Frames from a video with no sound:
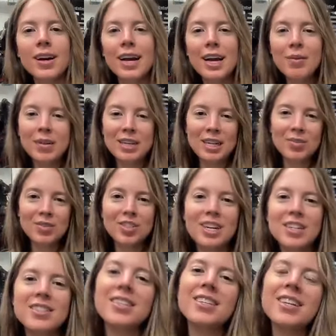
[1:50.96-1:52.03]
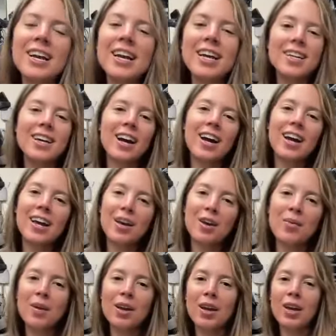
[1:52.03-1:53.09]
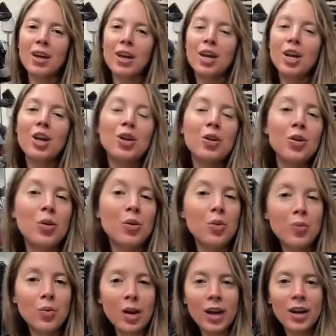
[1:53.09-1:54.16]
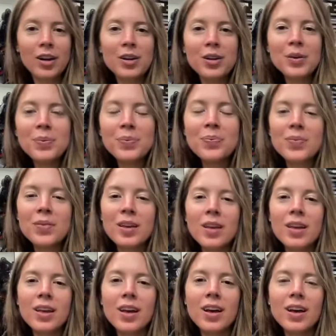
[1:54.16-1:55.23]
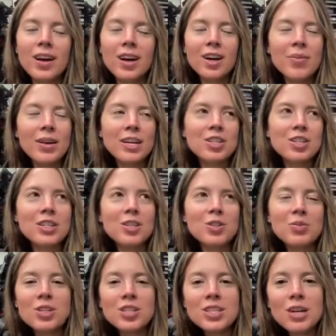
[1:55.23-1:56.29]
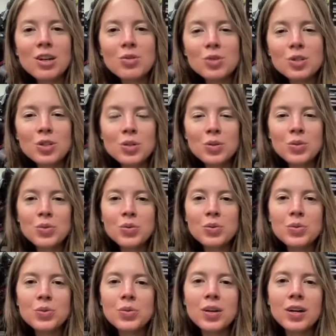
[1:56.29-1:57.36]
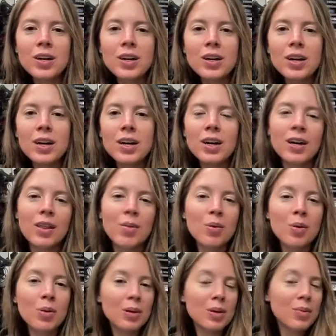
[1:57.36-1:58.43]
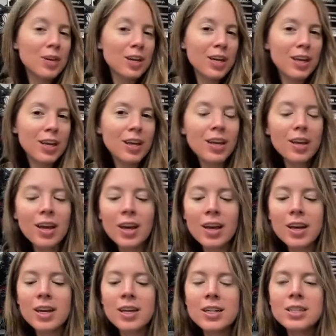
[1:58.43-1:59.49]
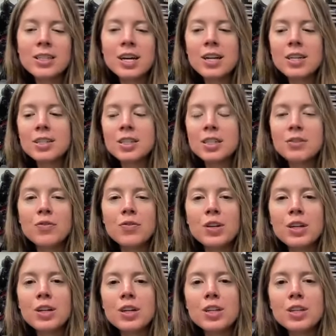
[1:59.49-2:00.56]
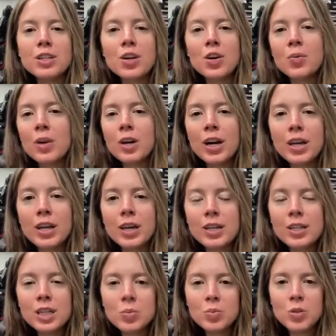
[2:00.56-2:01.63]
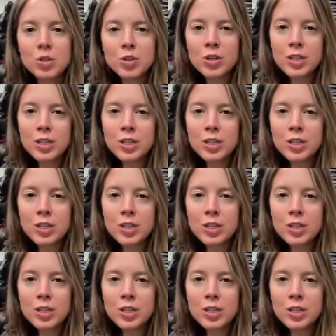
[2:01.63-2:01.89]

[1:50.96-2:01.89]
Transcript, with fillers: Hi, my name is Yessika, and I am a new rider. Angelise reached out to the moto community and asked if there were any tips or